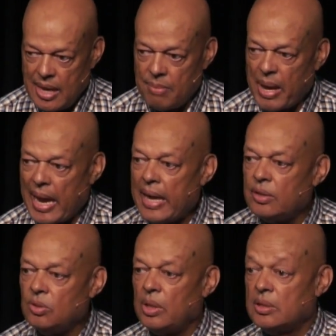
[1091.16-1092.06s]
And my
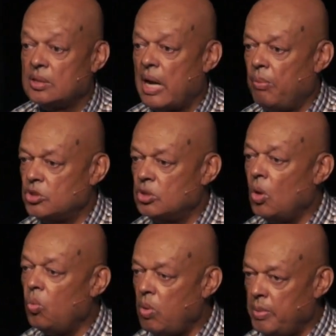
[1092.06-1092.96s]
attitude at the time was,
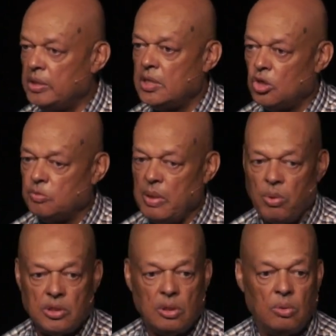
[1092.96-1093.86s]
no woman tells me
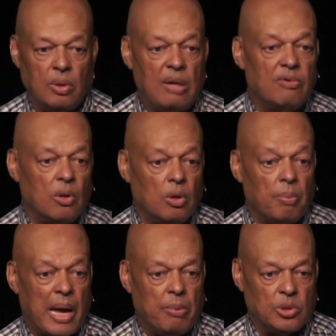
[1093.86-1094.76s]
what to do, even though the
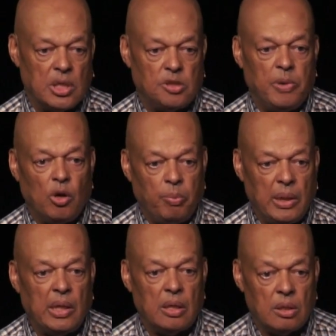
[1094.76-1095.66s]
Bible says, be
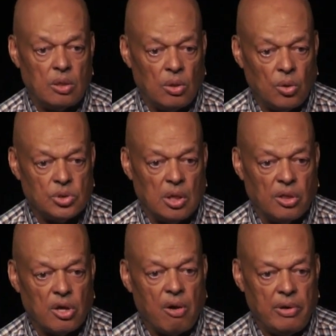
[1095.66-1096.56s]
obedient to those in
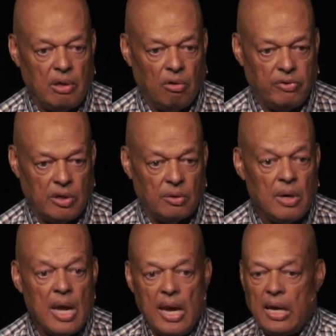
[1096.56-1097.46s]
authority over you.
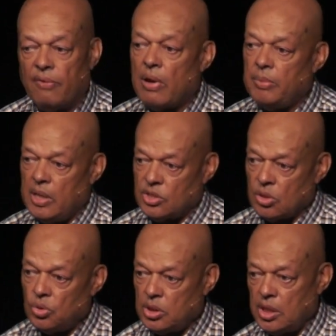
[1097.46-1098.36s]
And if I'm the
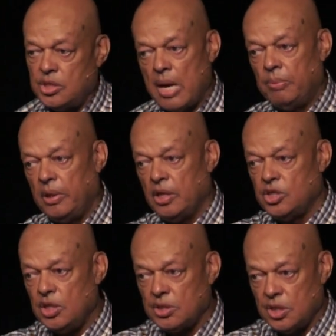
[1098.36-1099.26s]
associate chaplain and
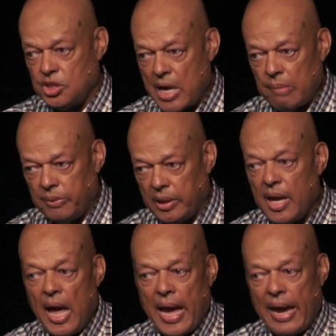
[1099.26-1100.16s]
she's the chaplain,
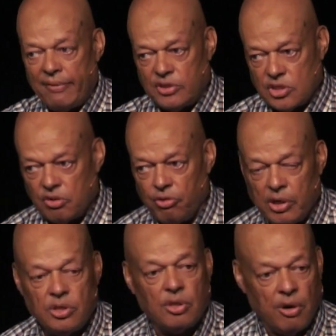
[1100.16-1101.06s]
I have to
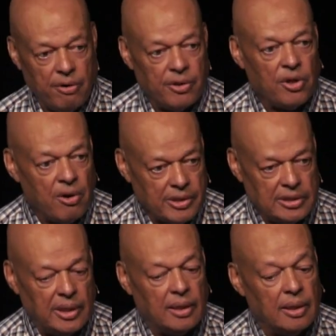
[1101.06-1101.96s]
surrender to her
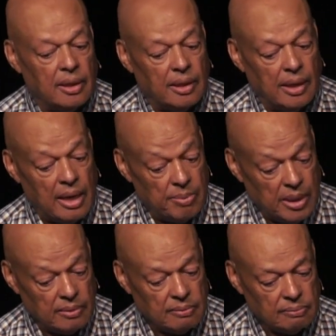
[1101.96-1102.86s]
authority.
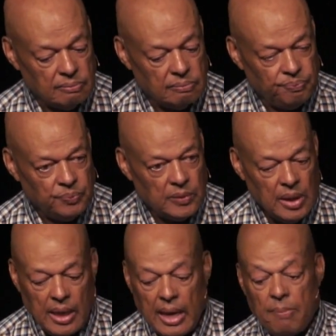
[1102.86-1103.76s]
Amen? Amen.
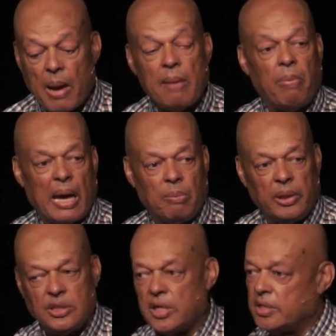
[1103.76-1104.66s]
In my
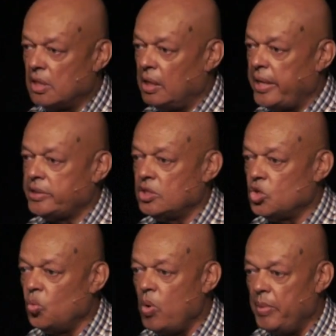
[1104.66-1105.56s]
Bible, it says, unless
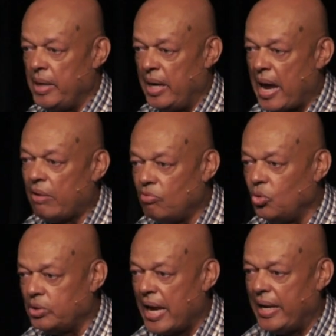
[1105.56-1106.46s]
it's a woman, and I
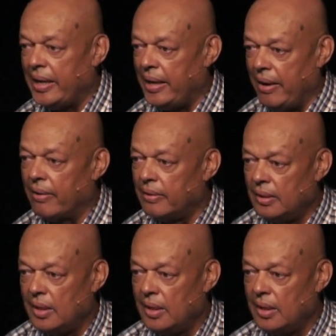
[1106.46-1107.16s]
wrote that in there.